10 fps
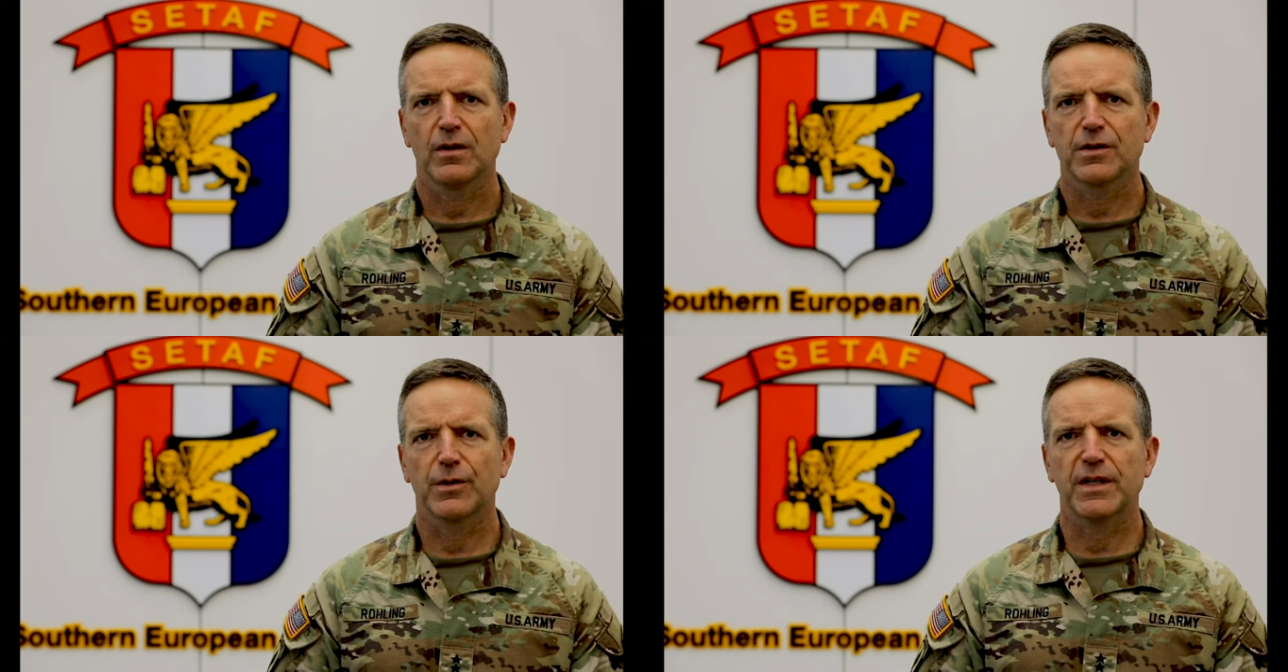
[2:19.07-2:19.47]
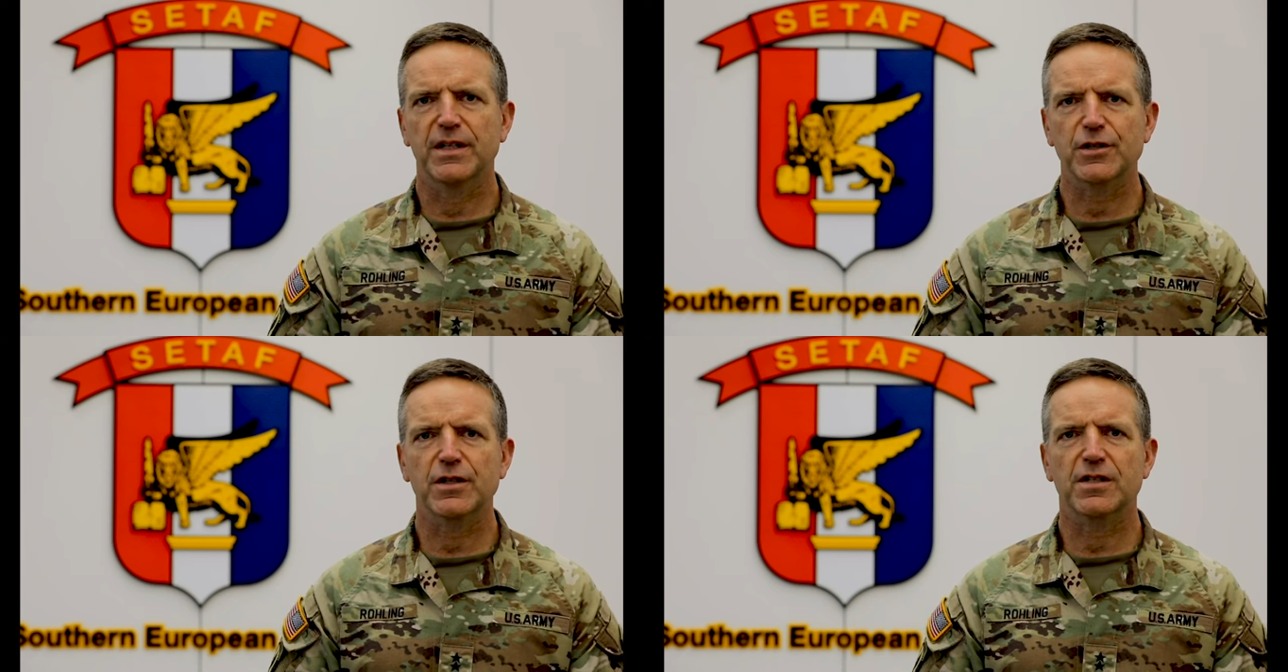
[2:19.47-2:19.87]
So in
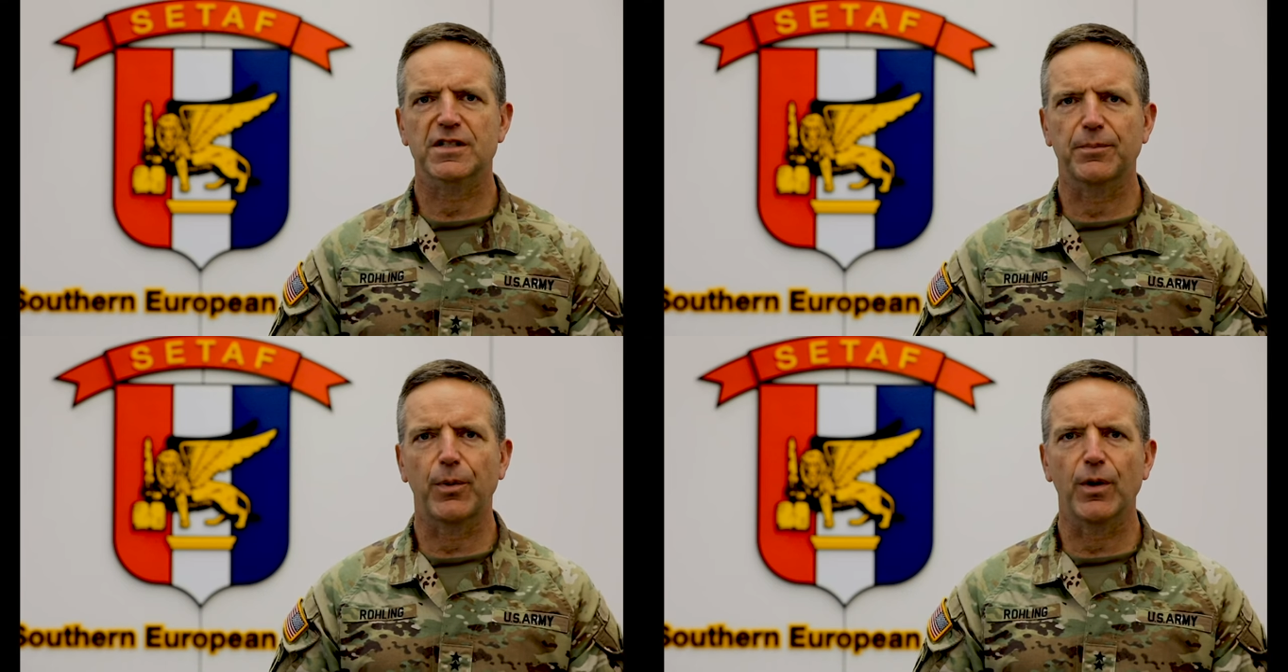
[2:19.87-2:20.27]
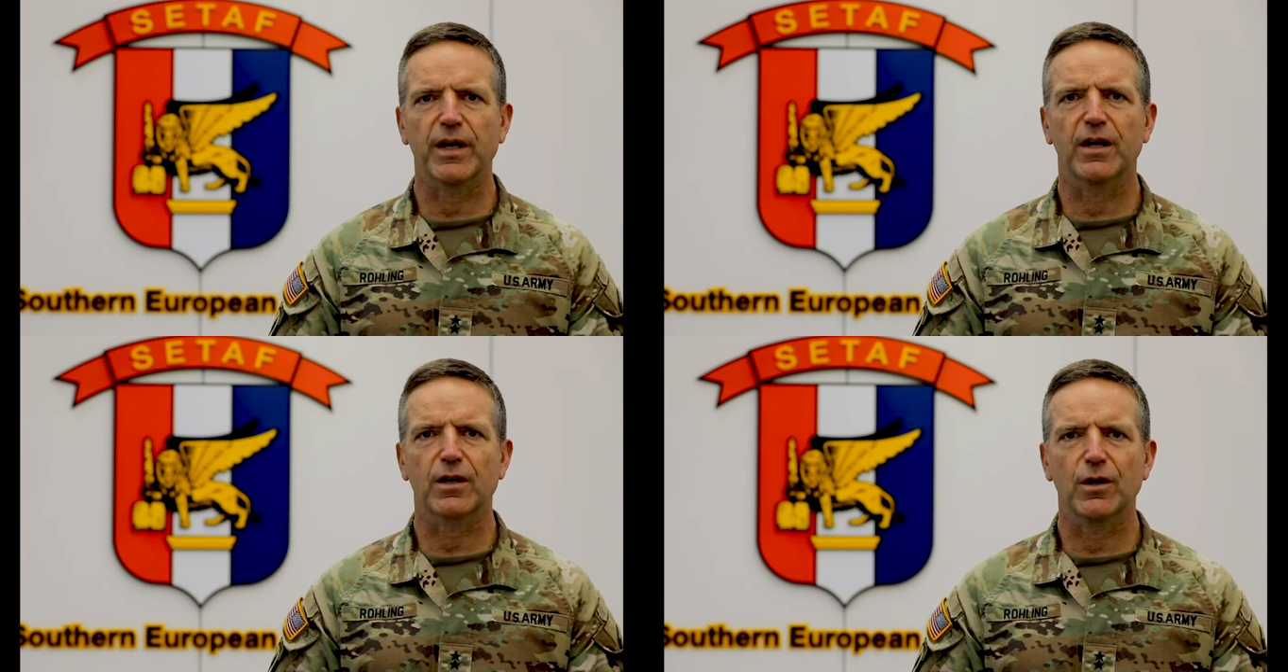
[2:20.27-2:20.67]
addition to
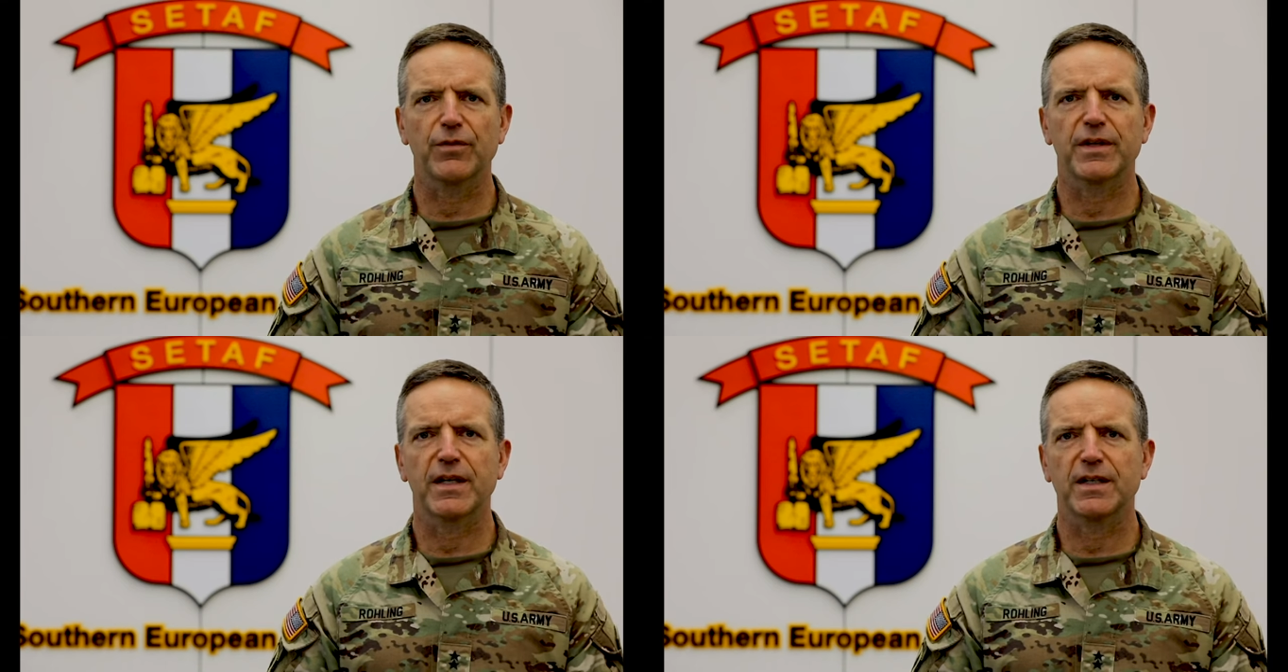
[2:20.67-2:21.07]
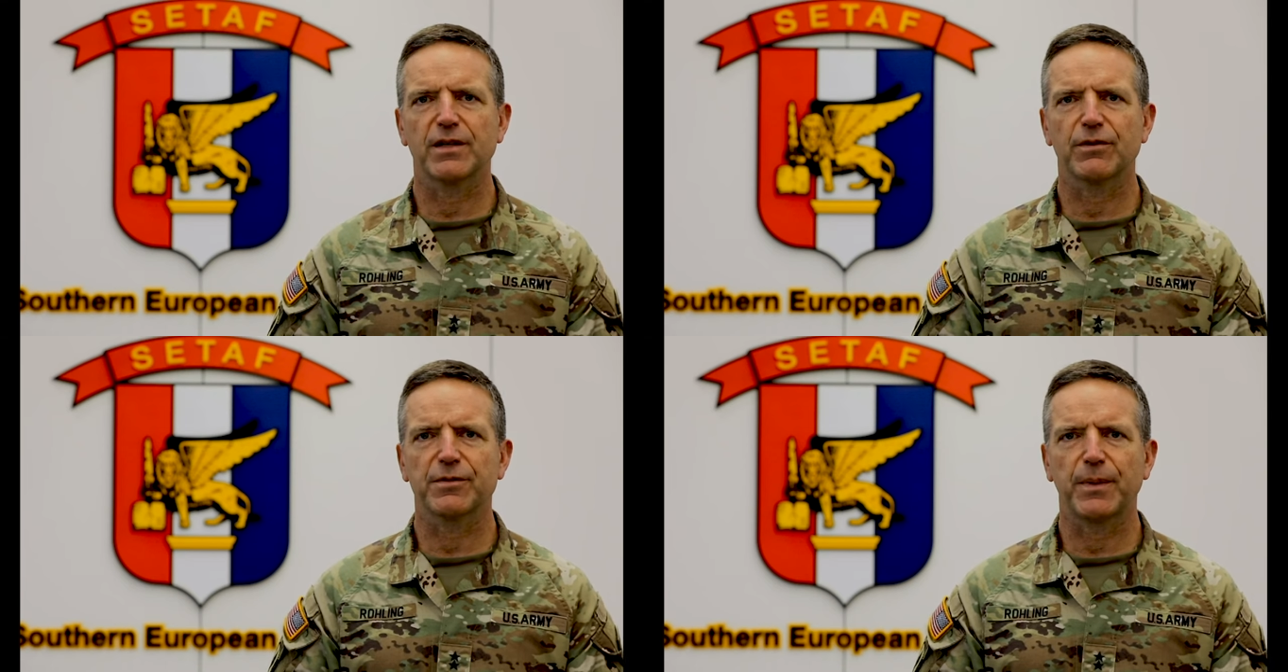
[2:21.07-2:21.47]
supporting our
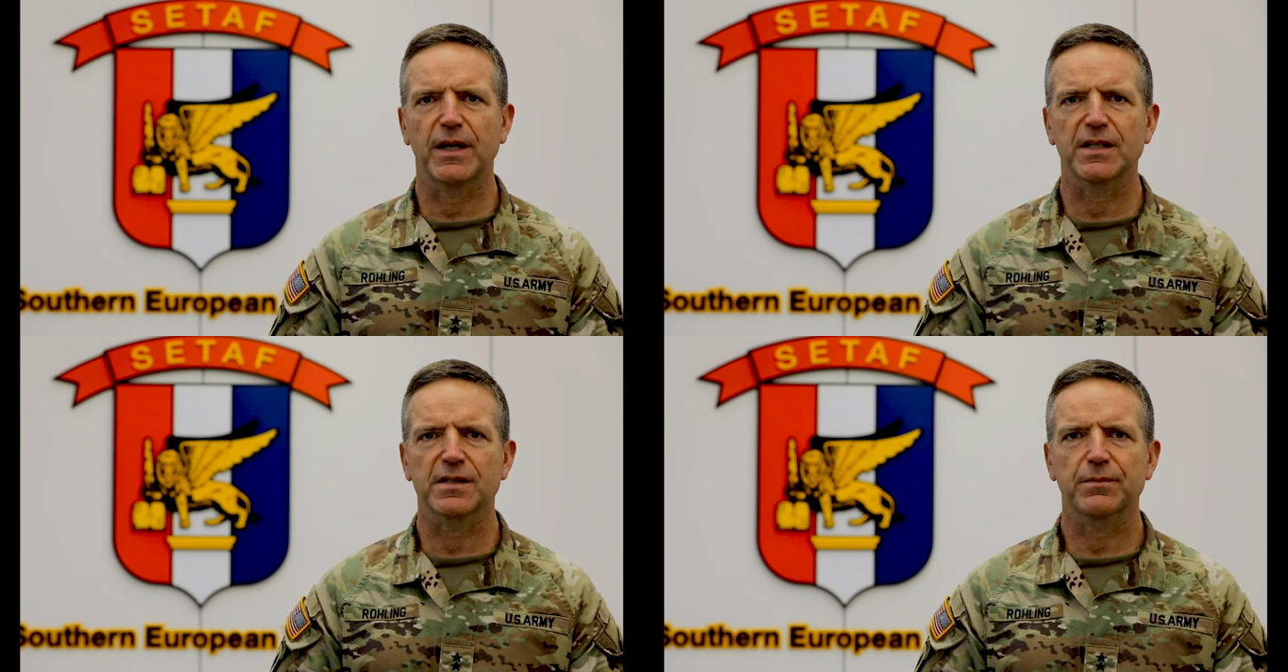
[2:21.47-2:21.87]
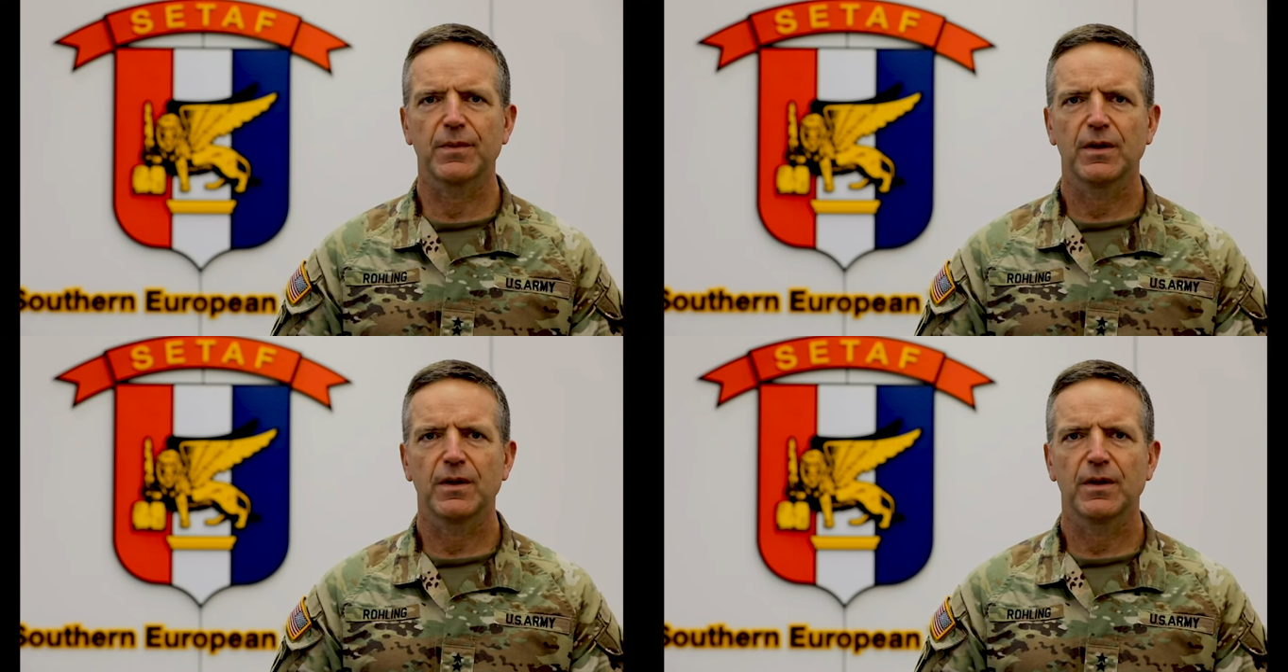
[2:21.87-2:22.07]
COVID-19 response,